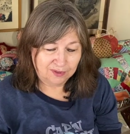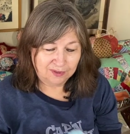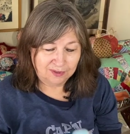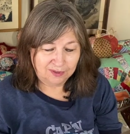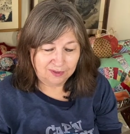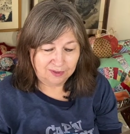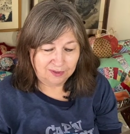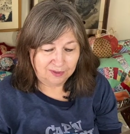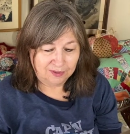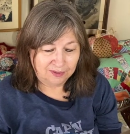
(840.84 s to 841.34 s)

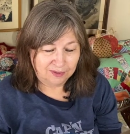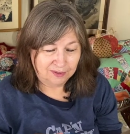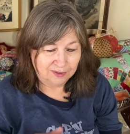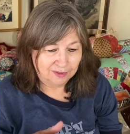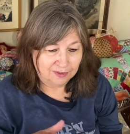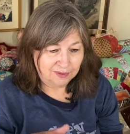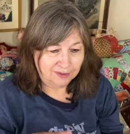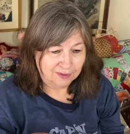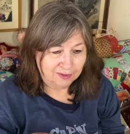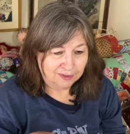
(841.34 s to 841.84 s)

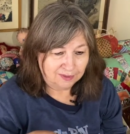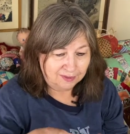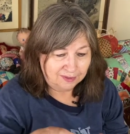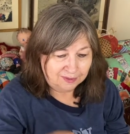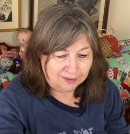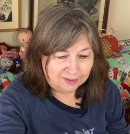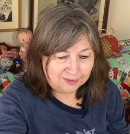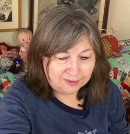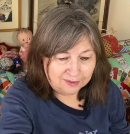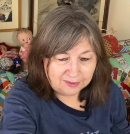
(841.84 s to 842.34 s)

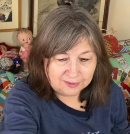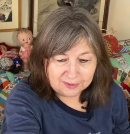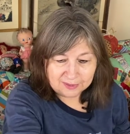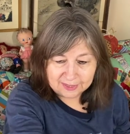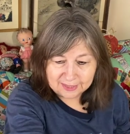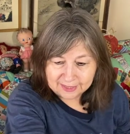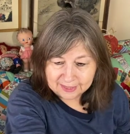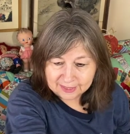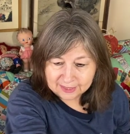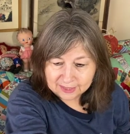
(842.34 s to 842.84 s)

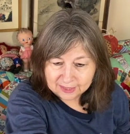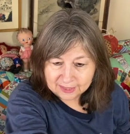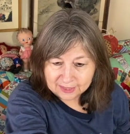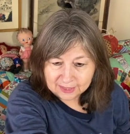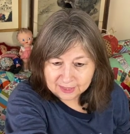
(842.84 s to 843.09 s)
Nobody speaks.